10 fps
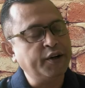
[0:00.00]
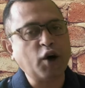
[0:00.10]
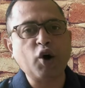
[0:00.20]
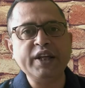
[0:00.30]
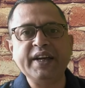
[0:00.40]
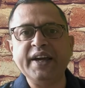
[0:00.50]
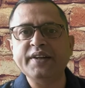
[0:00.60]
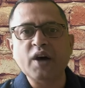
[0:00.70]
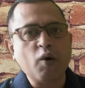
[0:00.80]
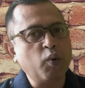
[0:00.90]
Dolly
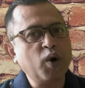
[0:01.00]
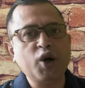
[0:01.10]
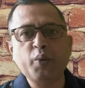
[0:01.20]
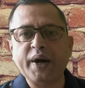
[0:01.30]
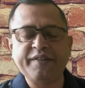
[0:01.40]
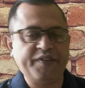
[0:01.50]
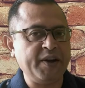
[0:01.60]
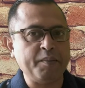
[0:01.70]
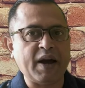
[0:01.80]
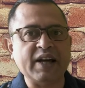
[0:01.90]
gained worldwide
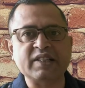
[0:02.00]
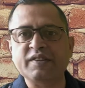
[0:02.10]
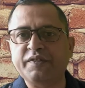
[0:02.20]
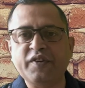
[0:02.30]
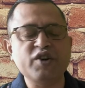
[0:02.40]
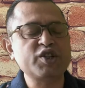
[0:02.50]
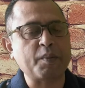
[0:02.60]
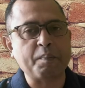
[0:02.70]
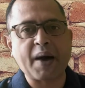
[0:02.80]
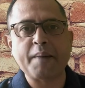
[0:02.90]
fame as the
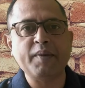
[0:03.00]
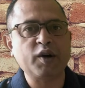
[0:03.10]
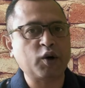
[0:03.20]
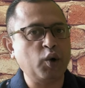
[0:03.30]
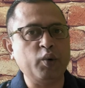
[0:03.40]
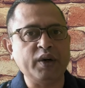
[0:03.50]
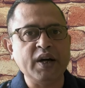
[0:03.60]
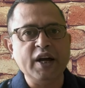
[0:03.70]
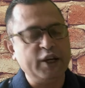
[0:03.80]
first mammal cloned